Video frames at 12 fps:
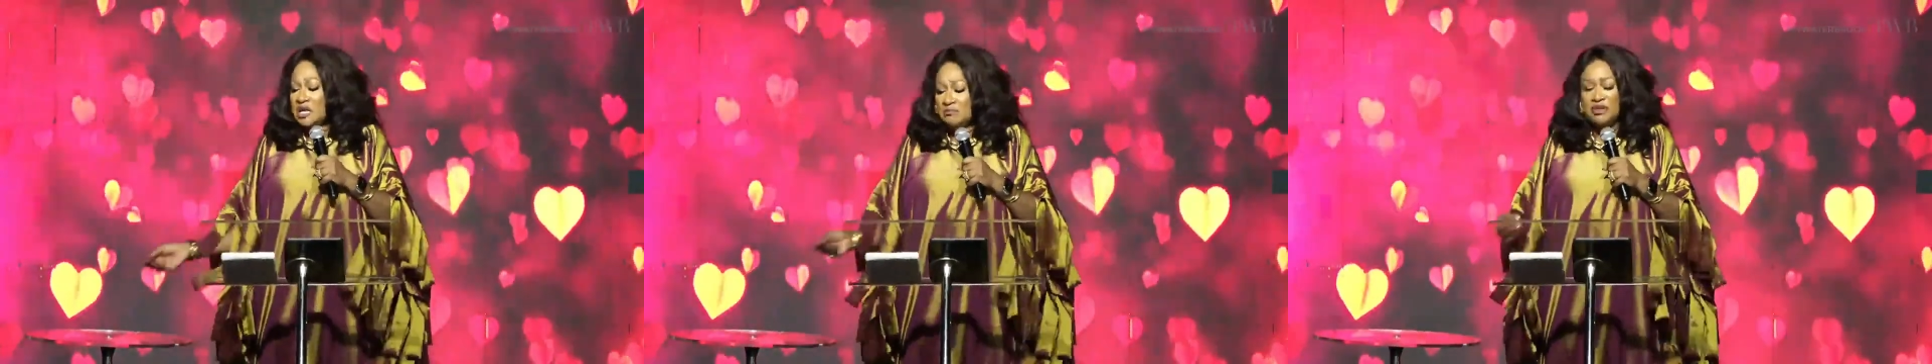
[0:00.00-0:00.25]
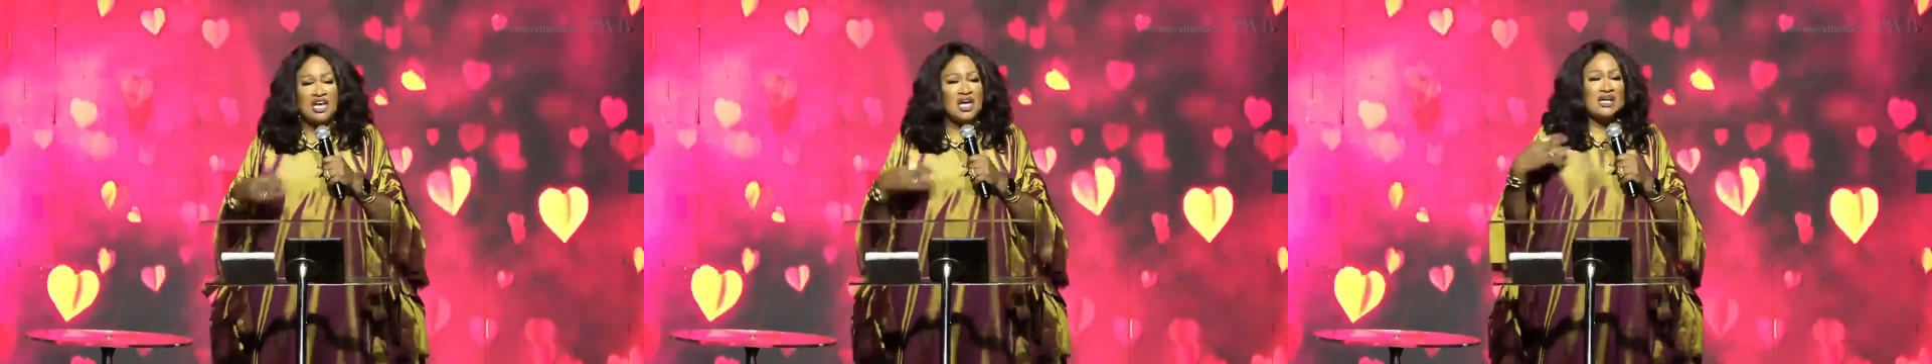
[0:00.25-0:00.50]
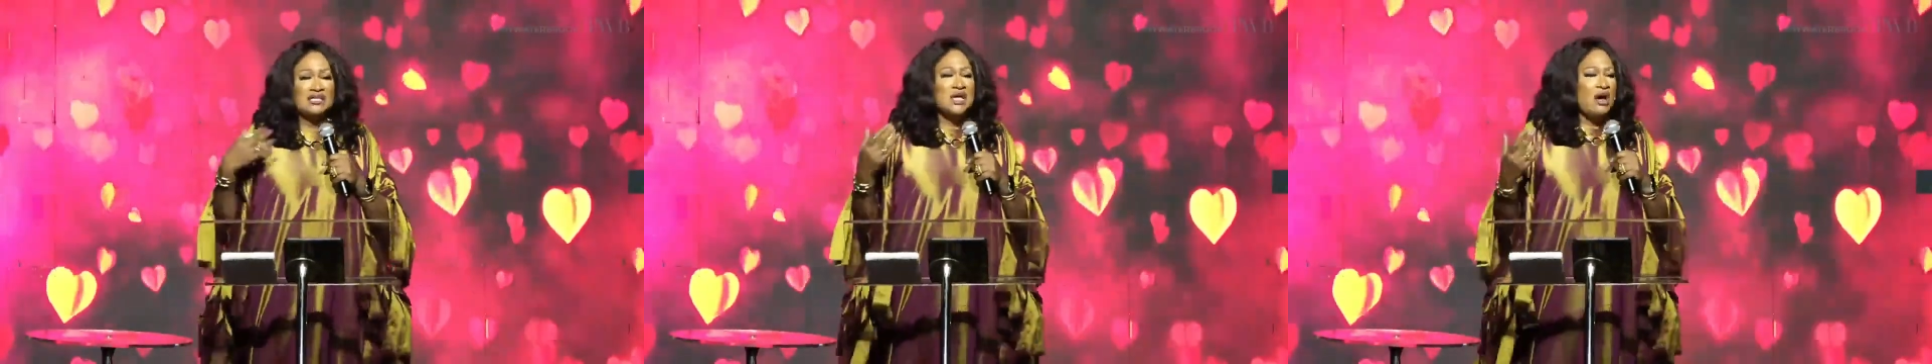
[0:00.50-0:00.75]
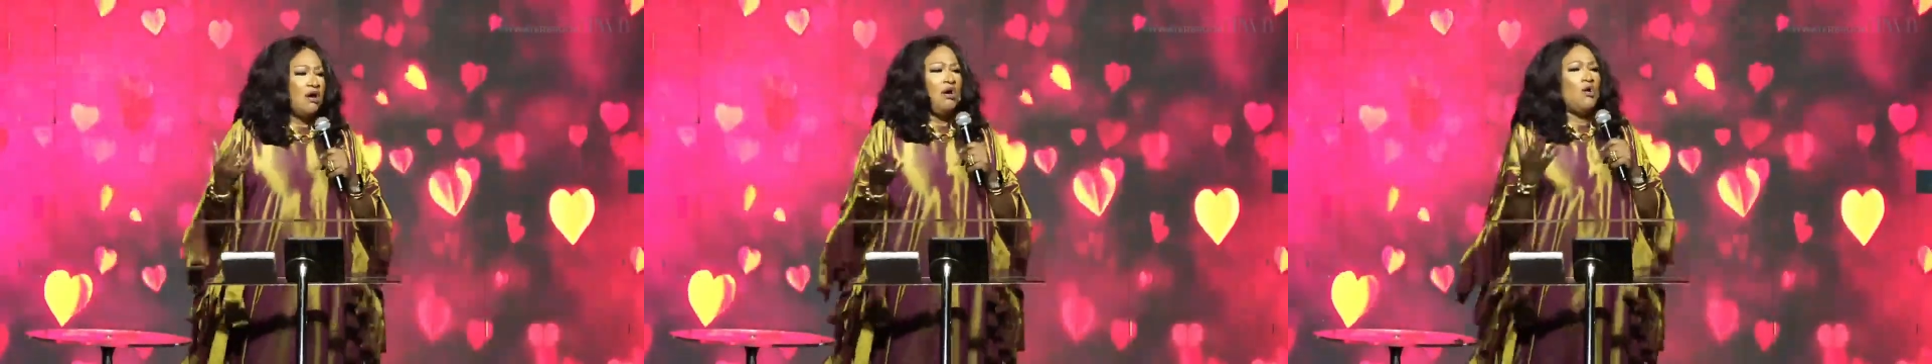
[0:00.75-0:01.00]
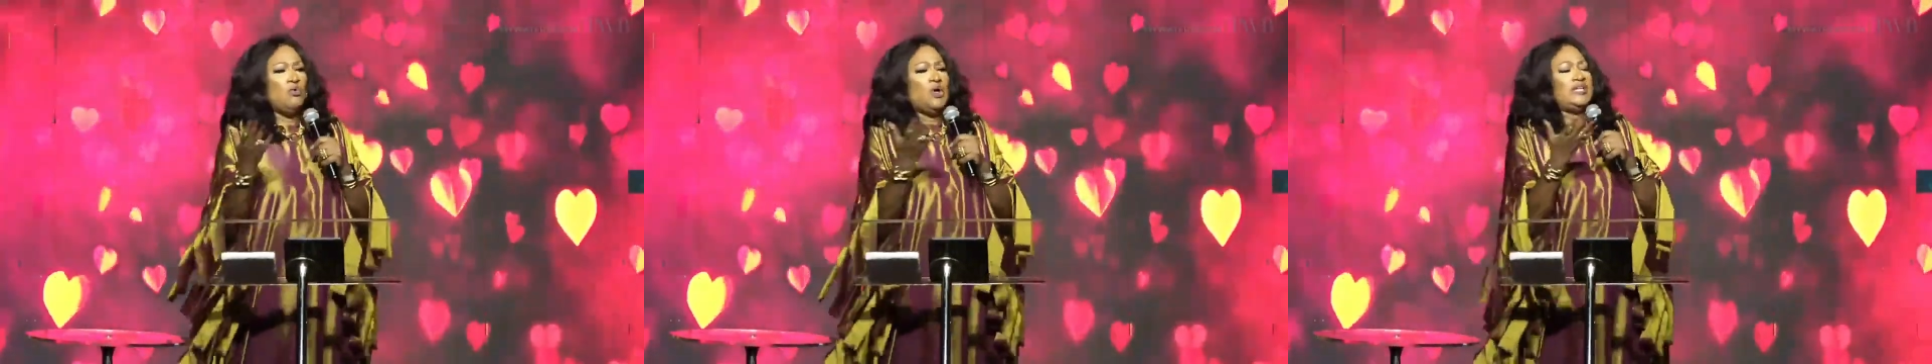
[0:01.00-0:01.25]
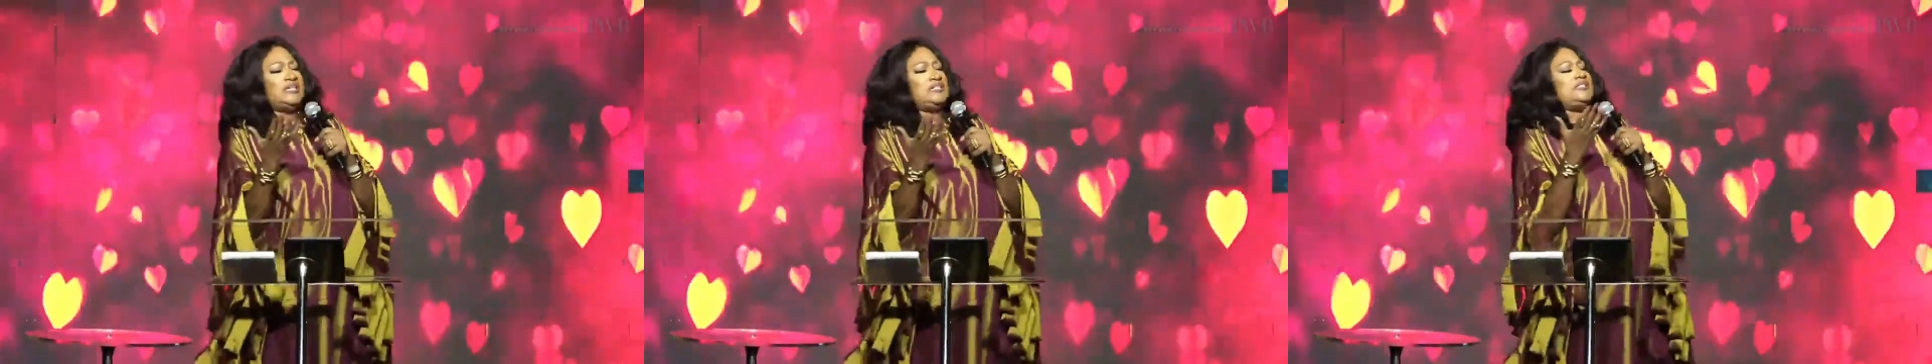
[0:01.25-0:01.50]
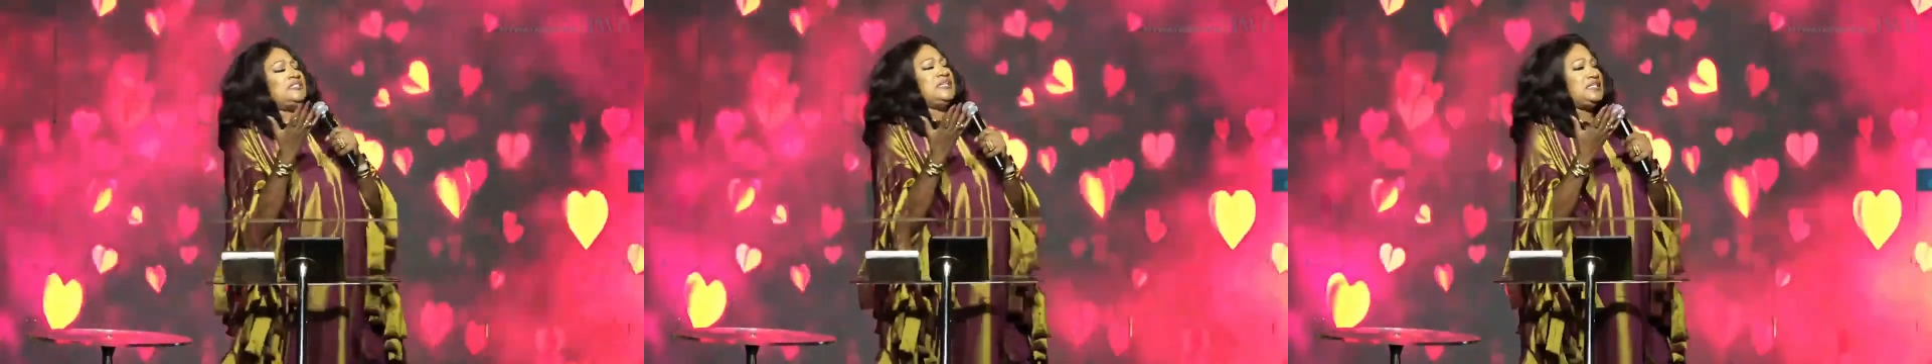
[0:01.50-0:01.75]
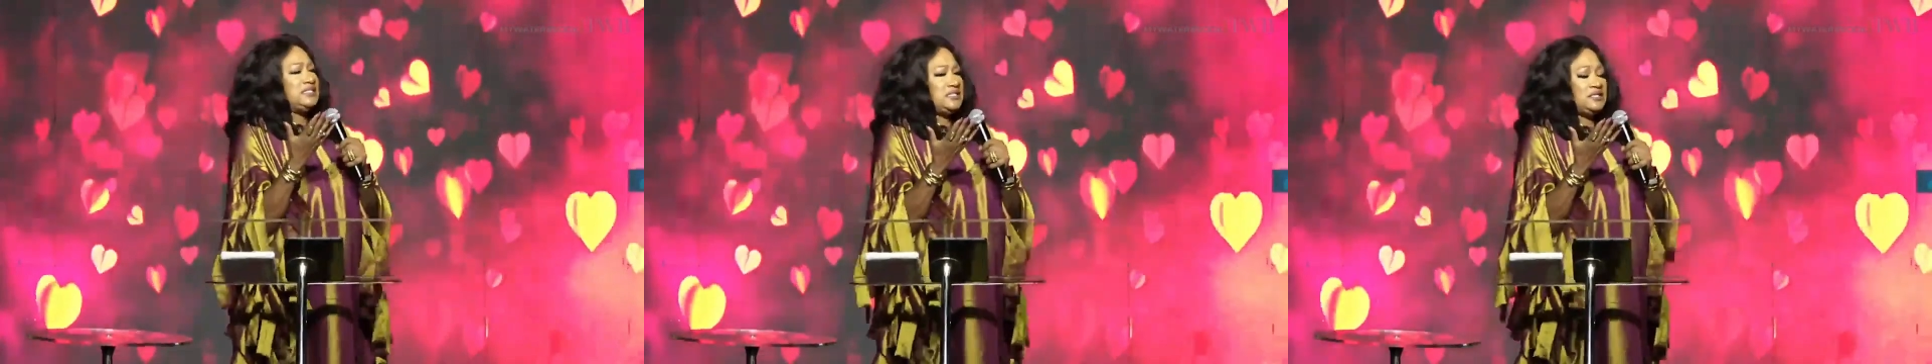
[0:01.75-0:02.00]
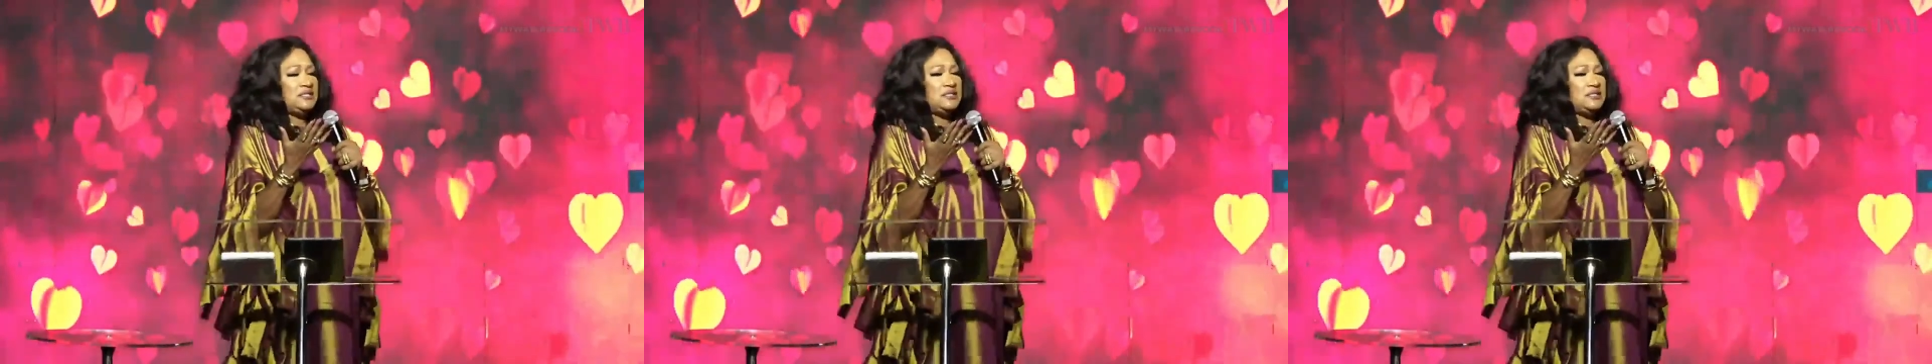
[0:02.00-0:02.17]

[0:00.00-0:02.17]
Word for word: because, oh, what is this?